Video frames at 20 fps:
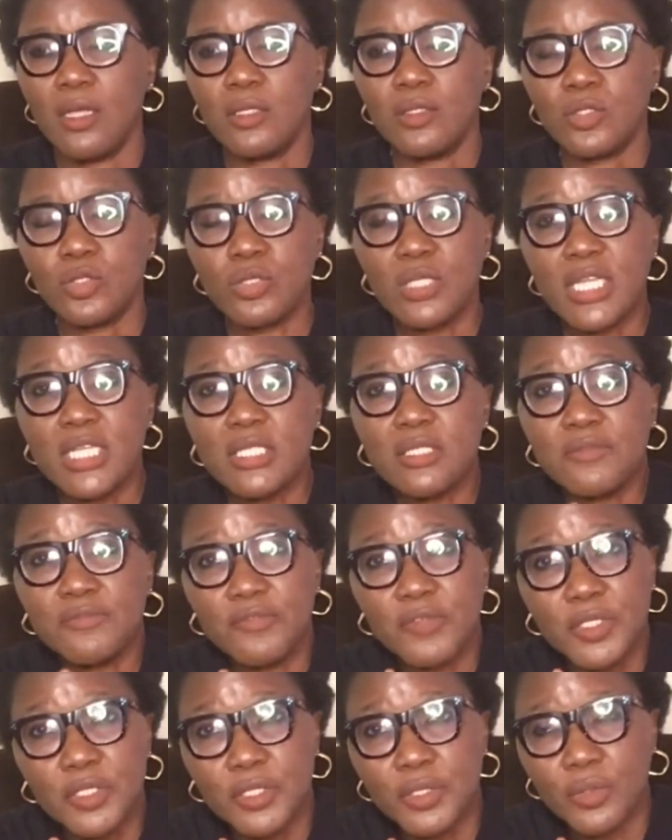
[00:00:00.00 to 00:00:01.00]
Today's
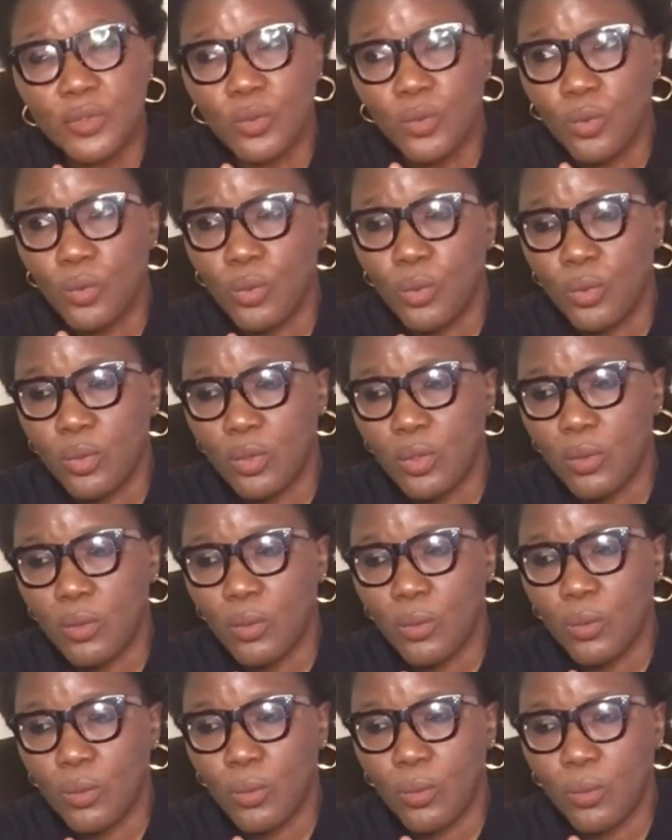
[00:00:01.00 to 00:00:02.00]
video
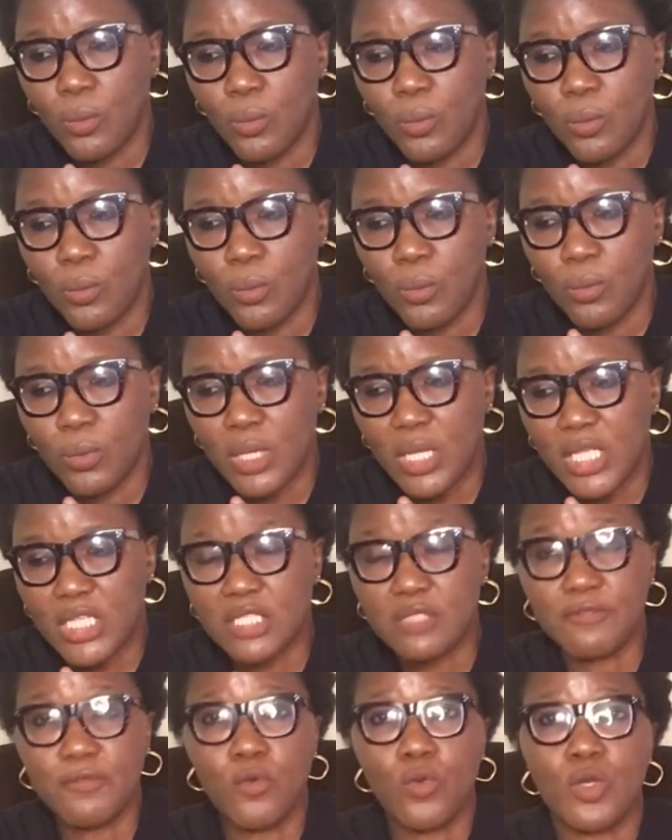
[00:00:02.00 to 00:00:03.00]
is
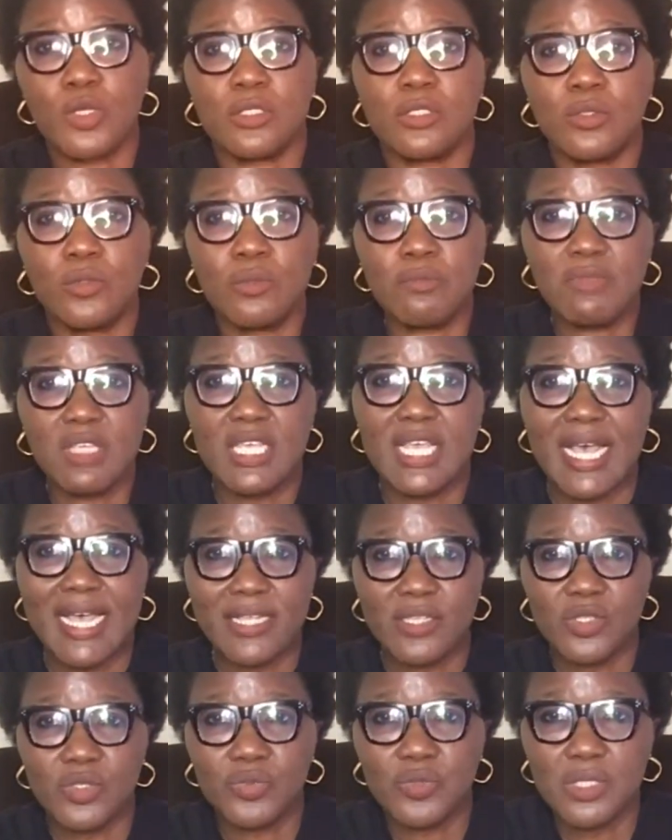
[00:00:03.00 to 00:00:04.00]
focused on me
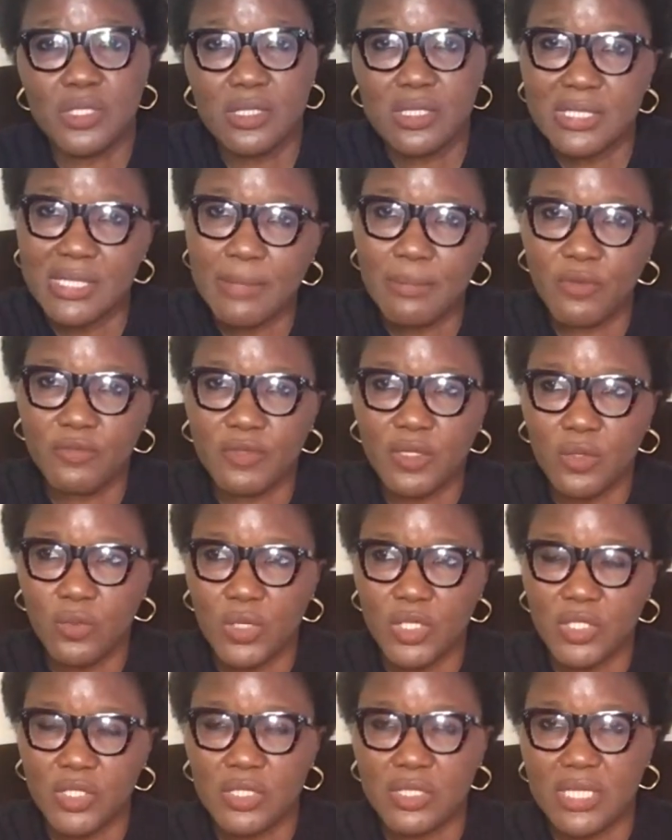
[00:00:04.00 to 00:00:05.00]
answering some of the
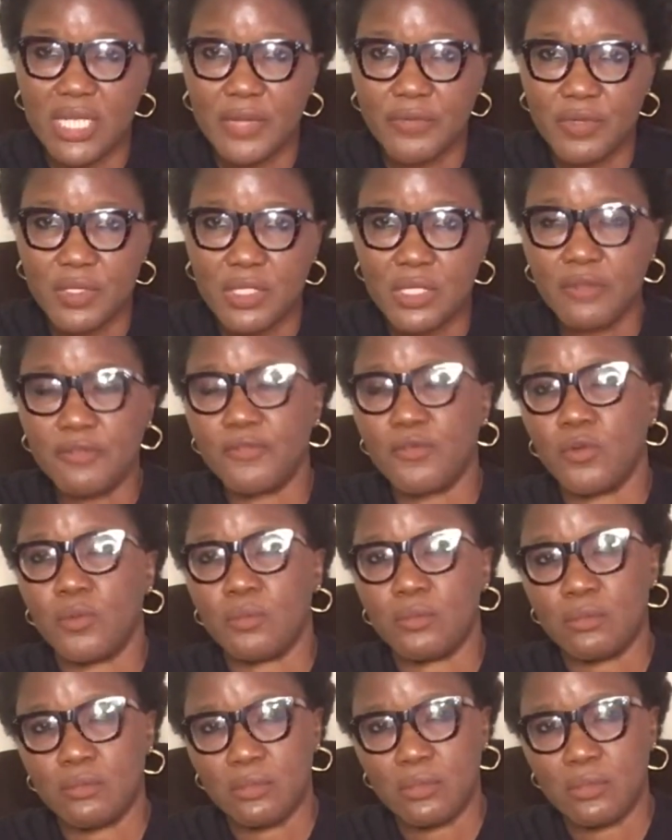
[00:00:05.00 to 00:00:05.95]
questions I received from